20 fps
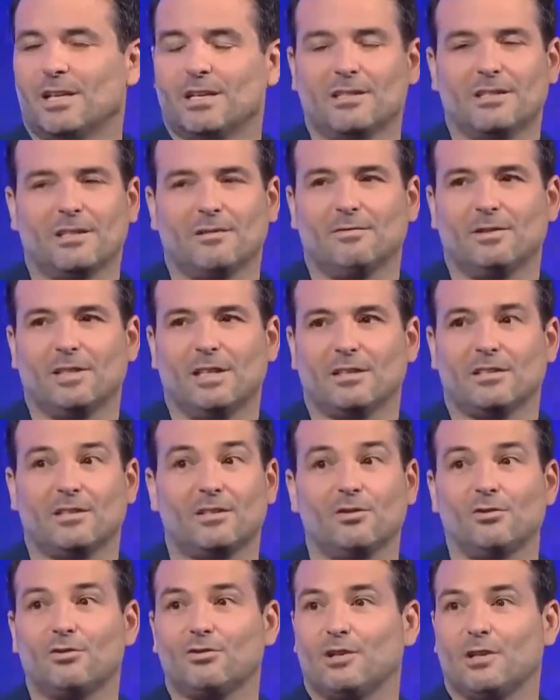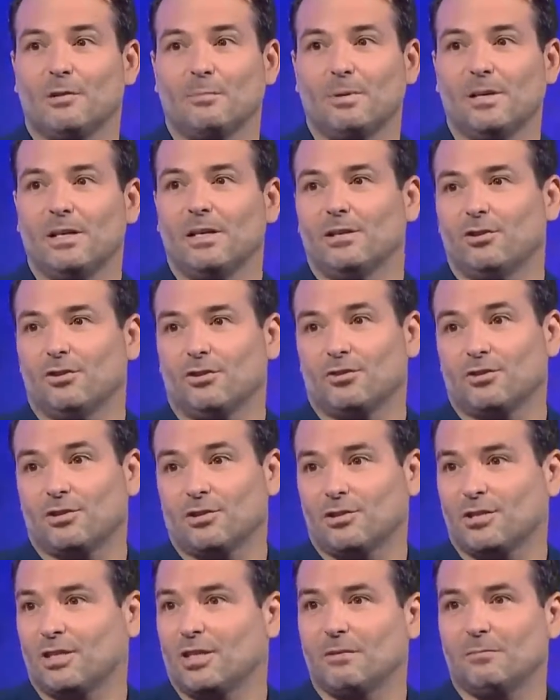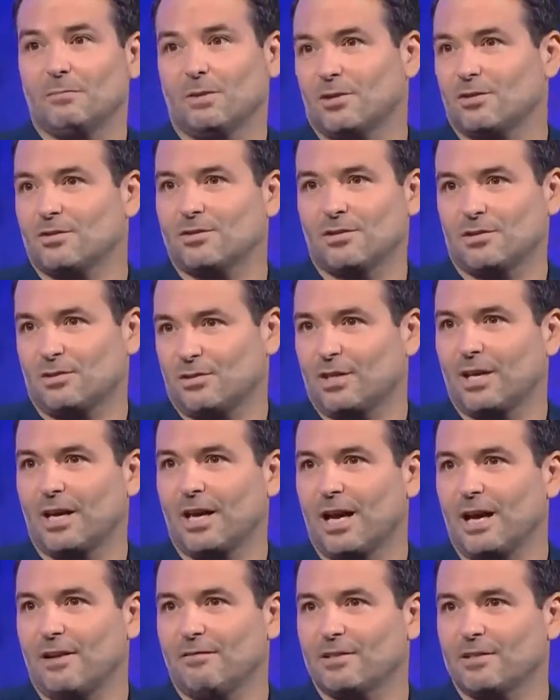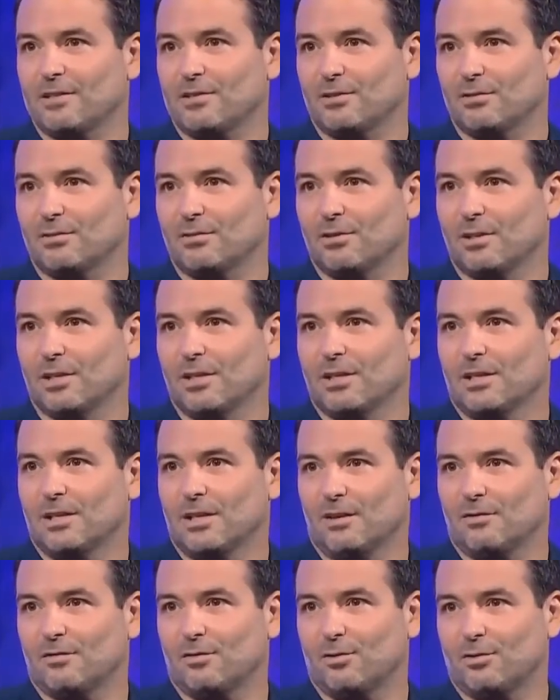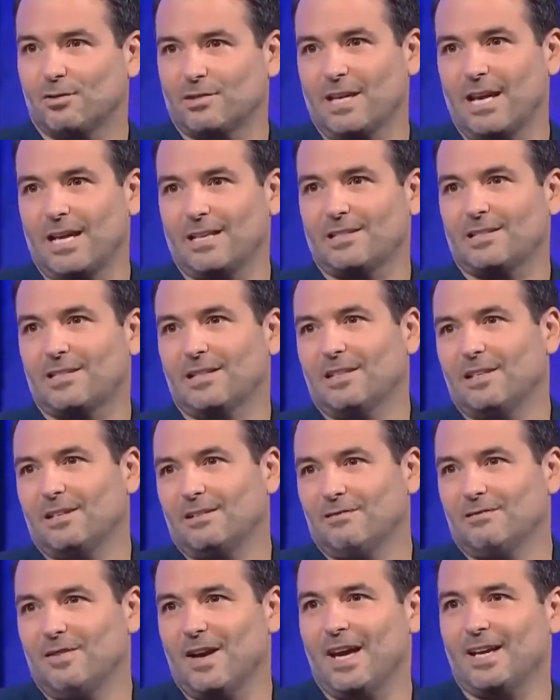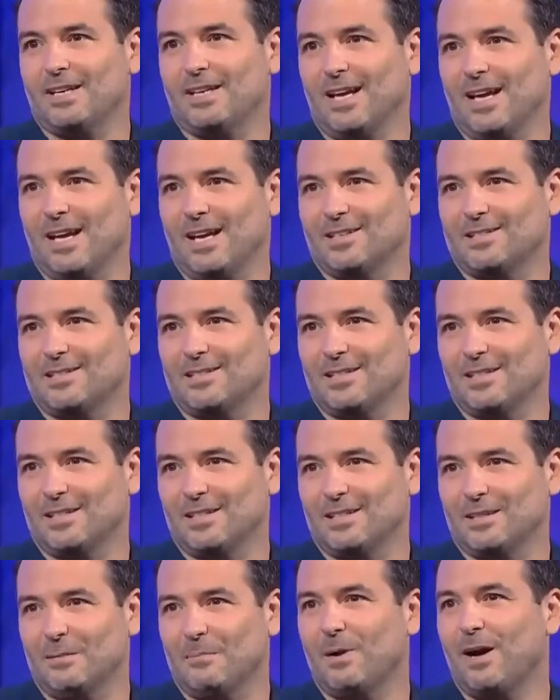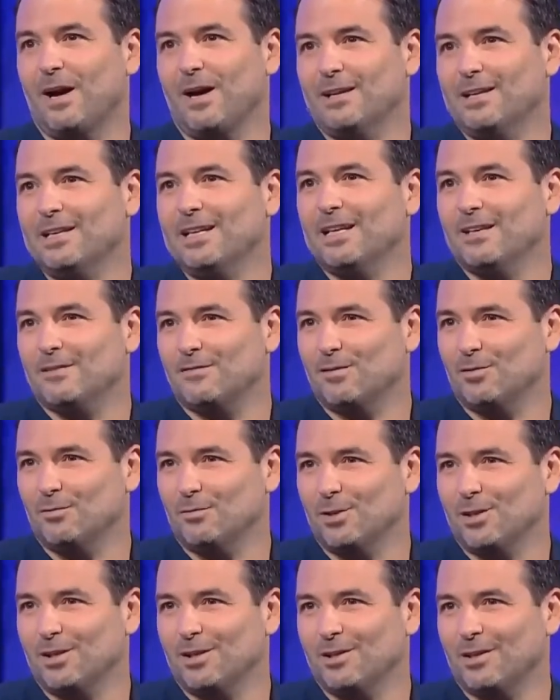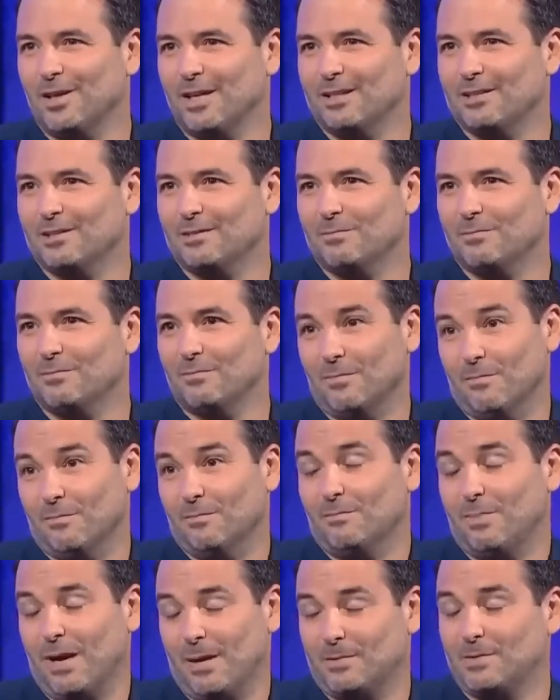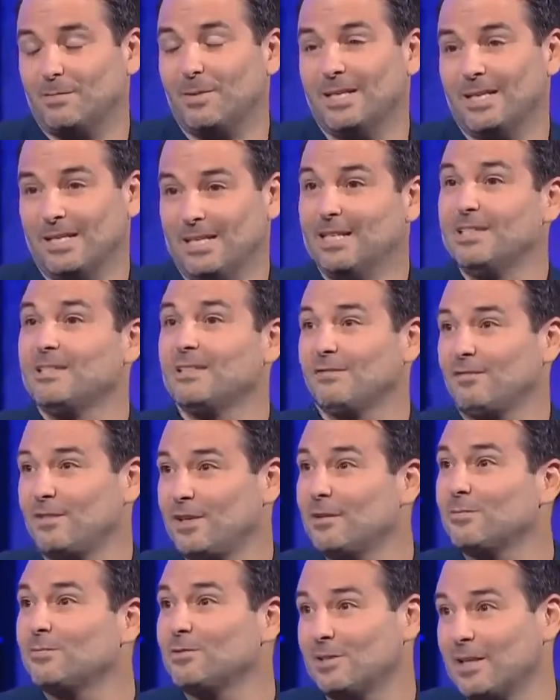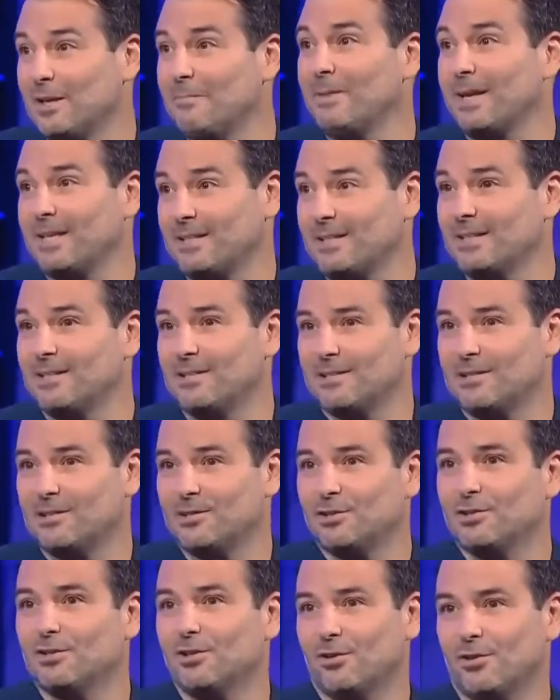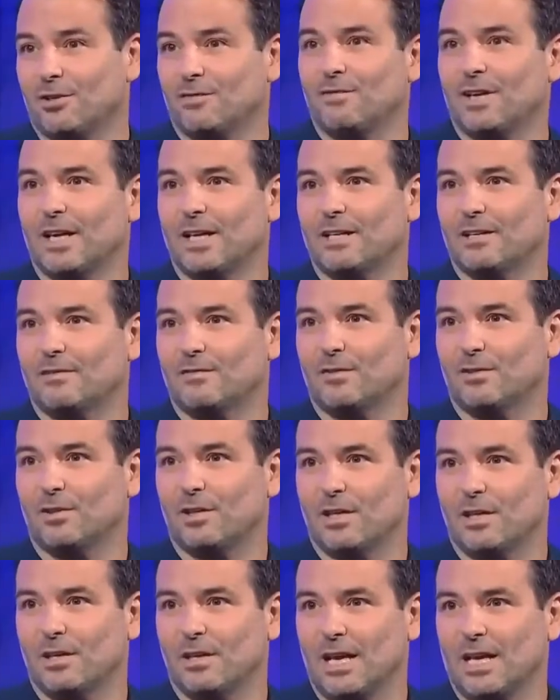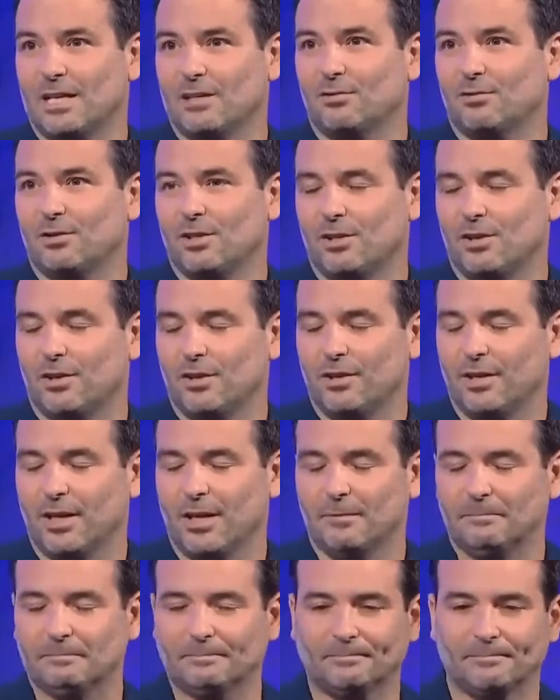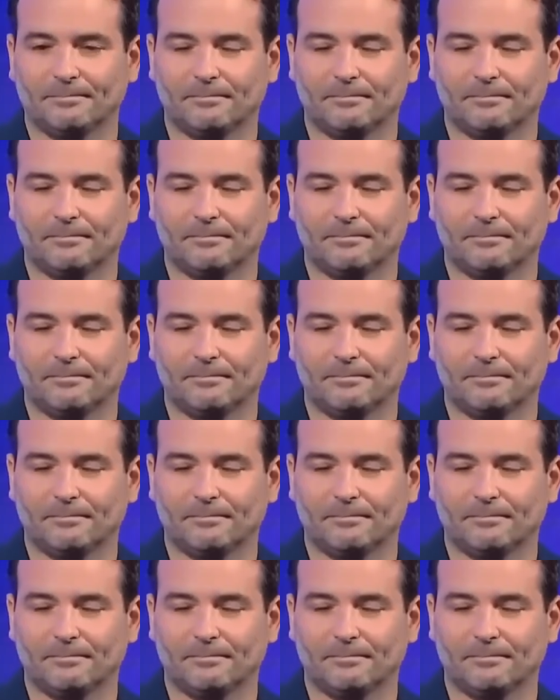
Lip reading: is something that's hugely appealing, not just to him, but also to Kai Havertz, who, of course, had Werner as the pioneer, if you will, and perhaps made it easier for him to then make that decision, knowing Werner had already gone there.